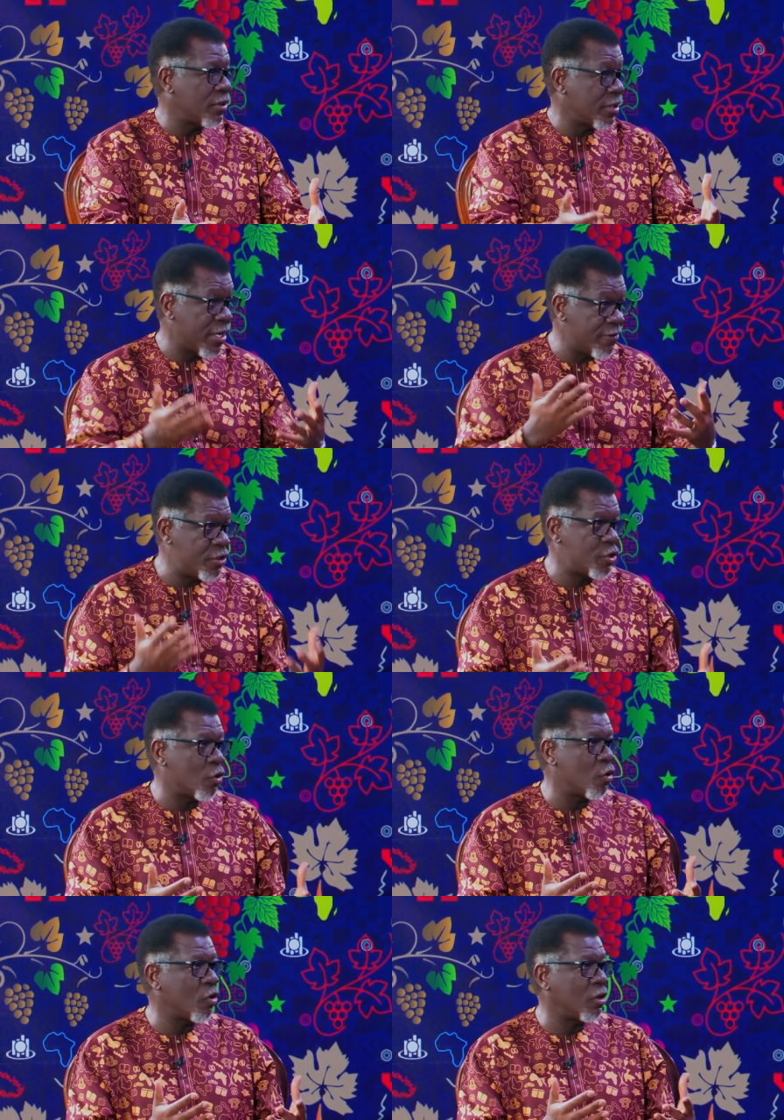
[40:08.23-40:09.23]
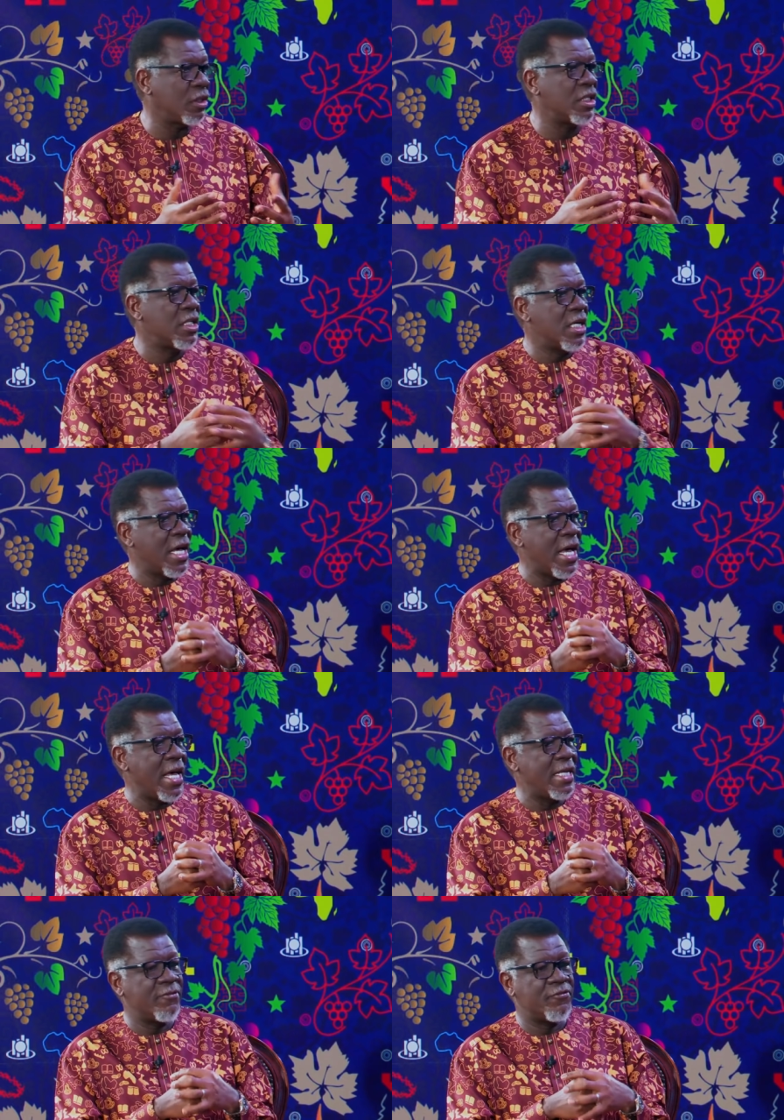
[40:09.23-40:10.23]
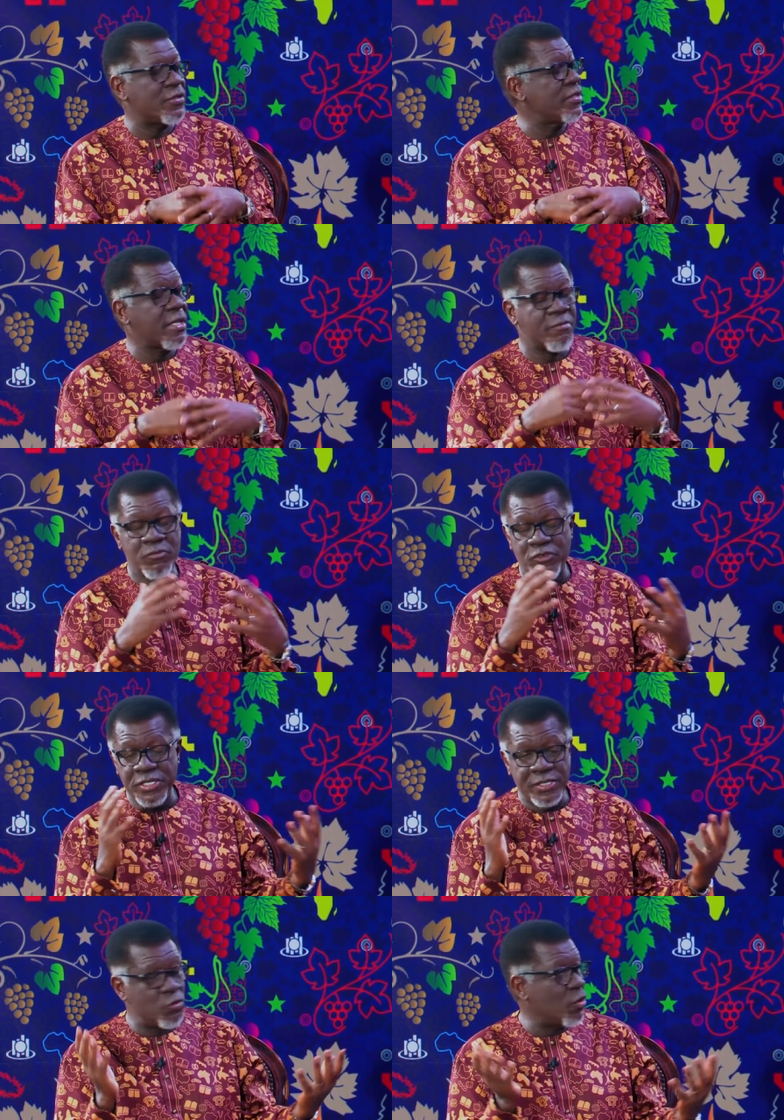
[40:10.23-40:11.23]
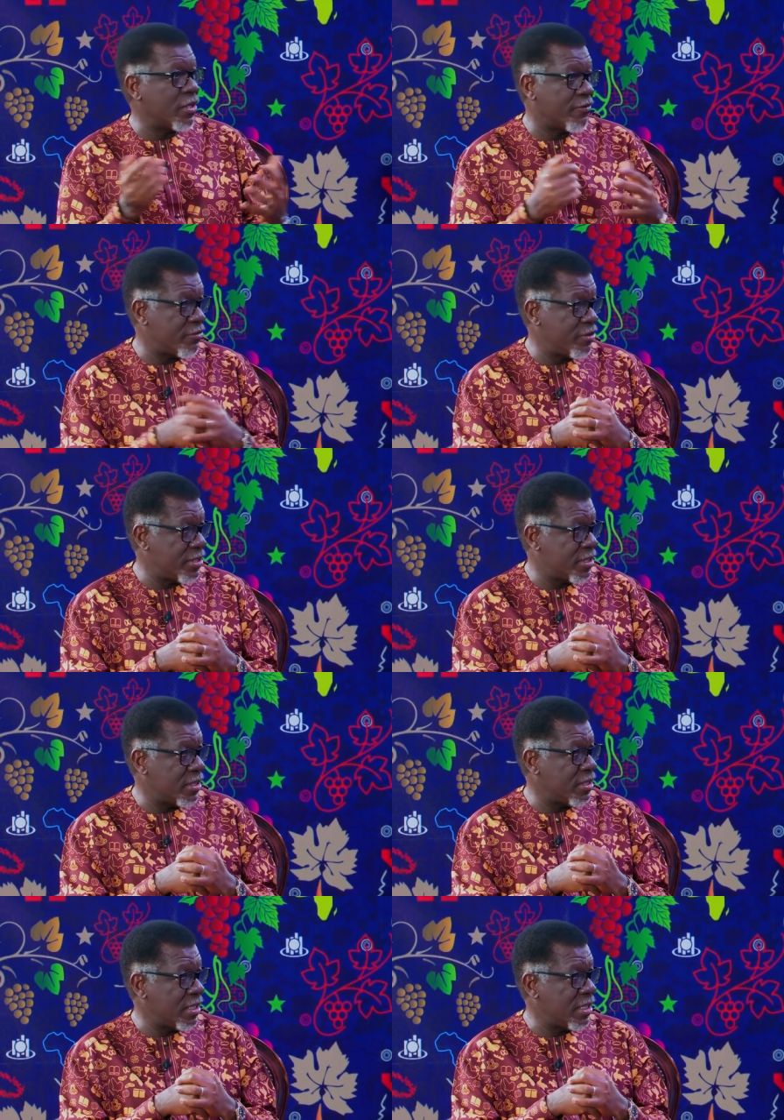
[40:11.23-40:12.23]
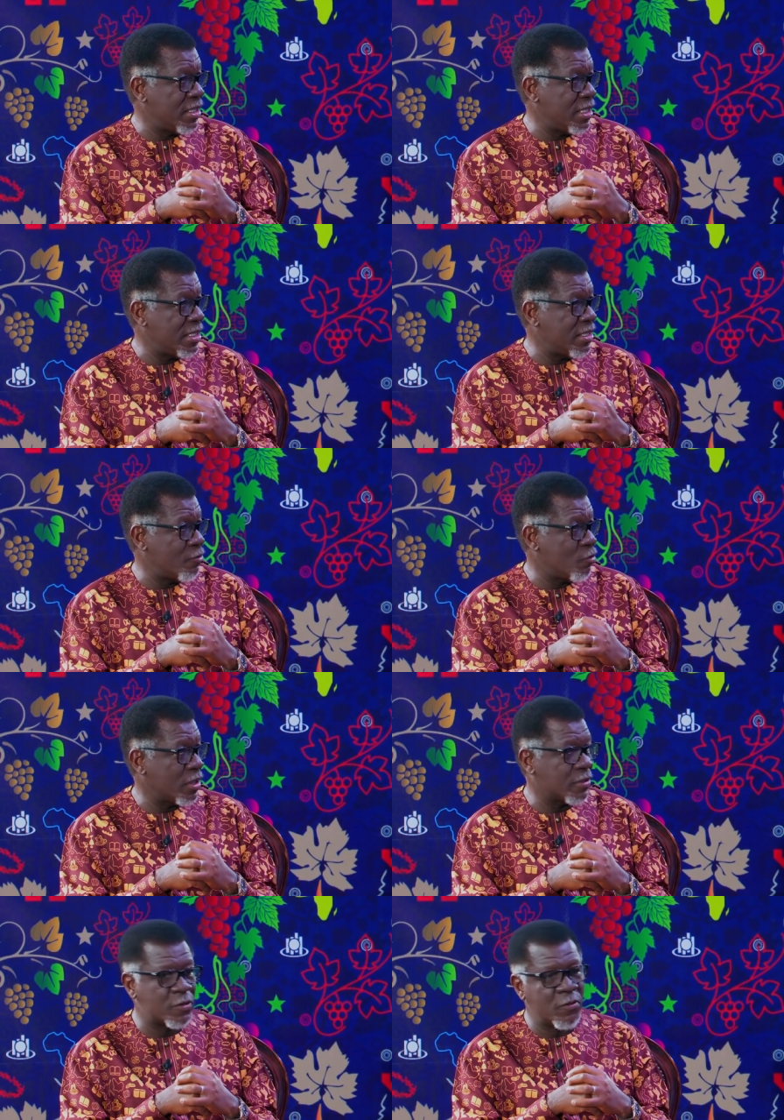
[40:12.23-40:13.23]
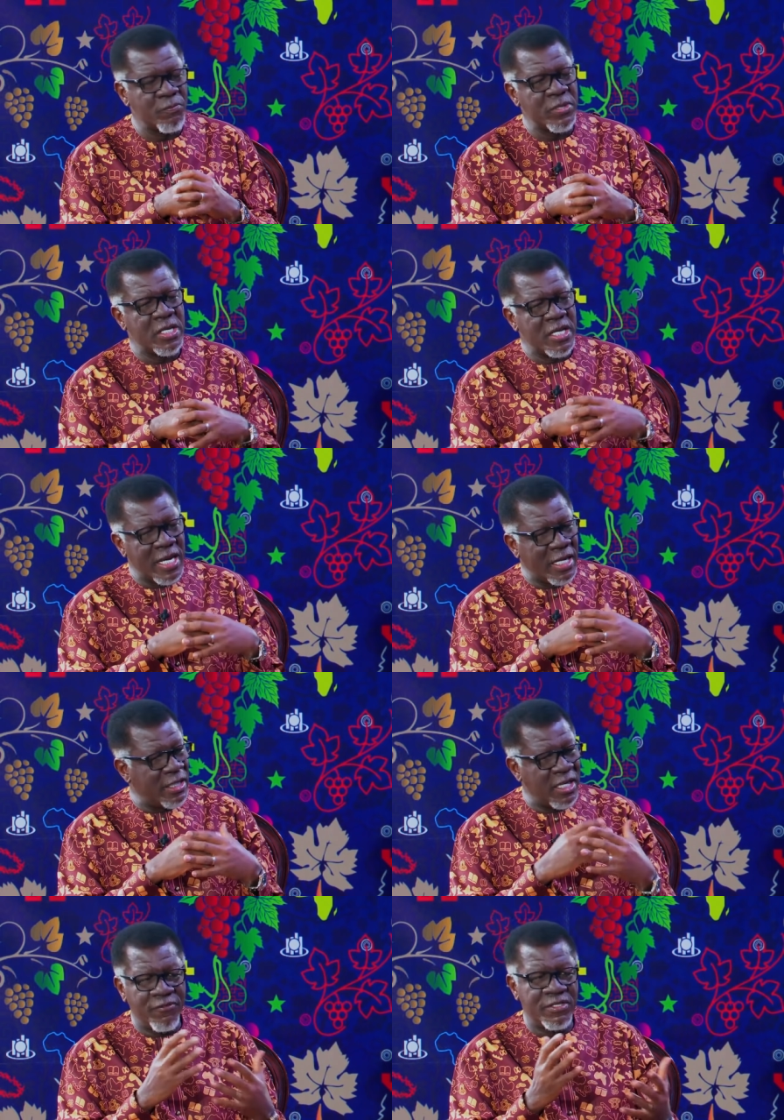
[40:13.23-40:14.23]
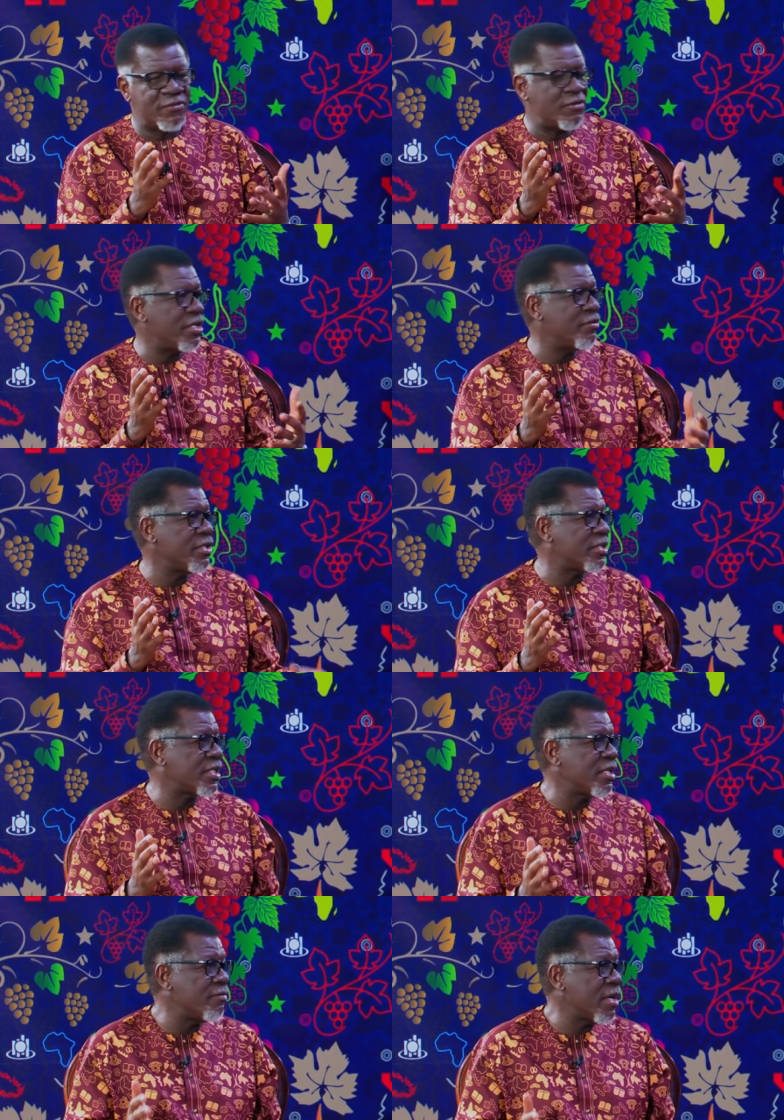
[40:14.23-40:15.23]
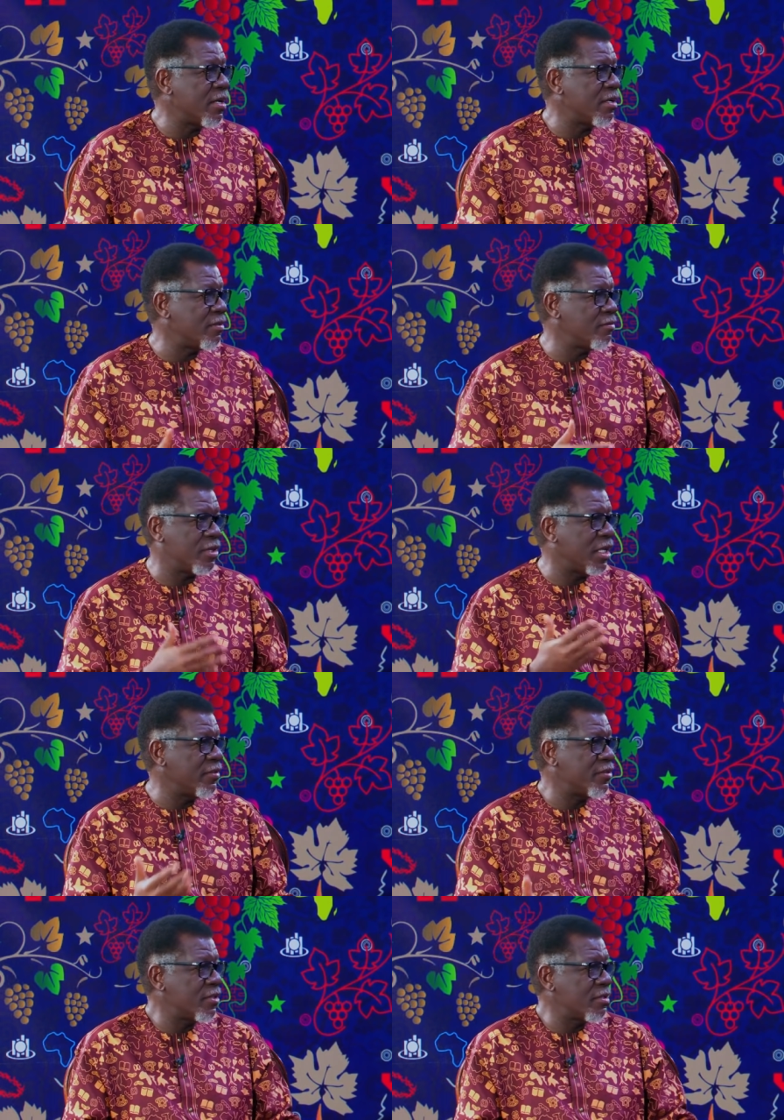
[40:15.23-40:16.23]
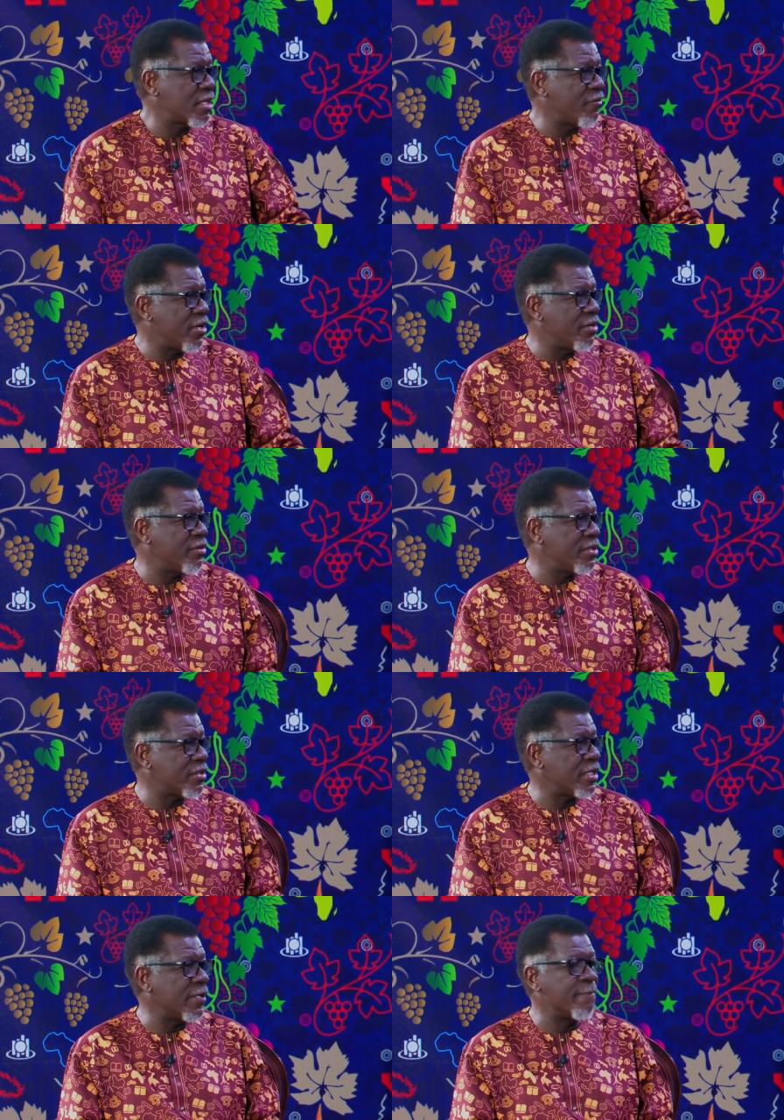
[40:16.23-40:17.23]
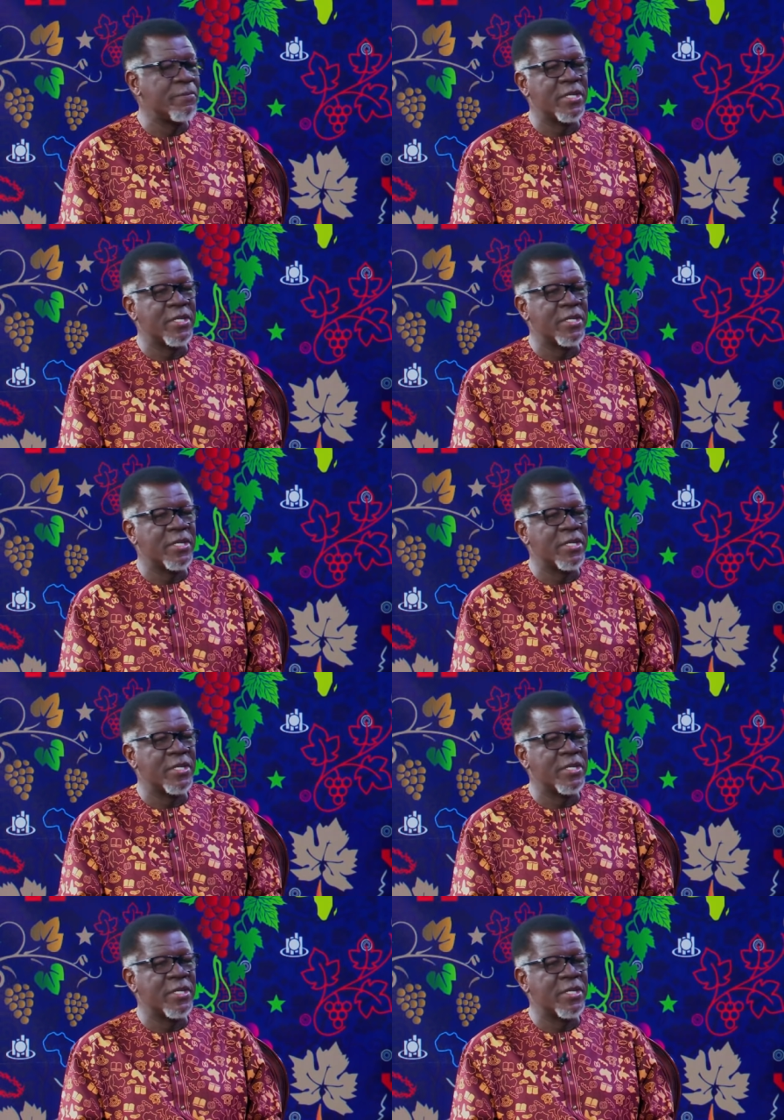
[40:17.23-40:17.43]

You gave it your all, and for some reason, whatever reason, it didn't work. So love is very risky. Relationships are very risky.